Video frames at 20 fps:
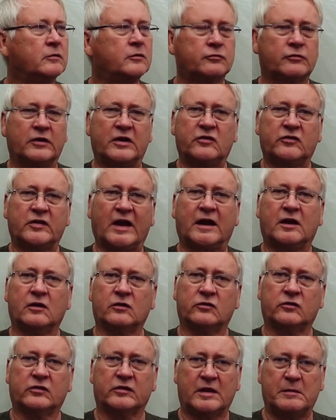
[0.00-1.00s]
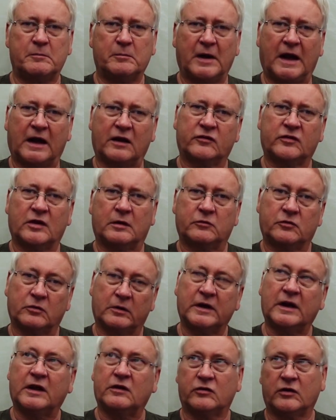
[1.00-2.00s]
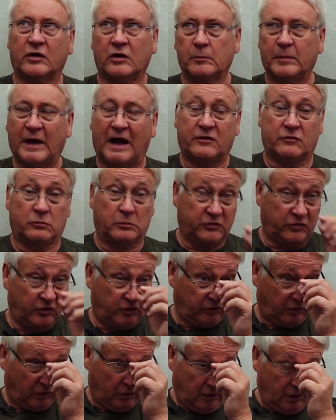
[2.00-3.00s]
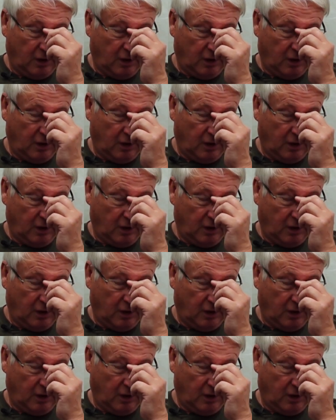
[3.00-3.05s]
3 seconds and then packs up, so it needs a new battery, which is